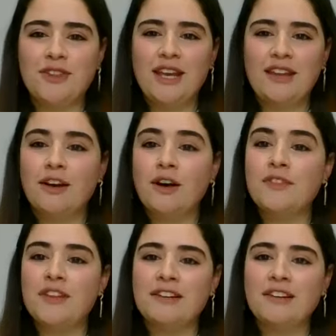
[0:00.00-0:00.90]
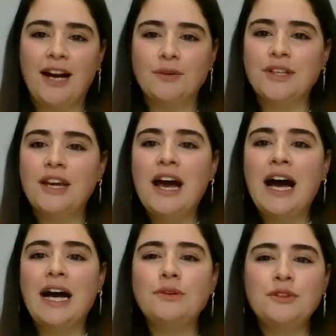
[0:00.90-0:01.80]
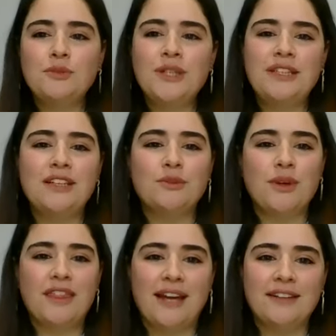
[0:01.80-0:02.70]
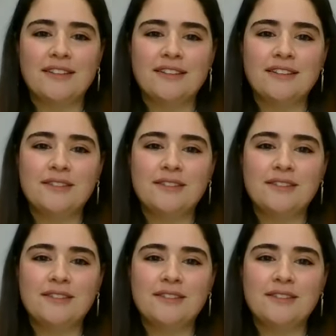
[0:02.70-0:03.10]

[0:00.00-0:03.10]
the crowd. How do we deal with that?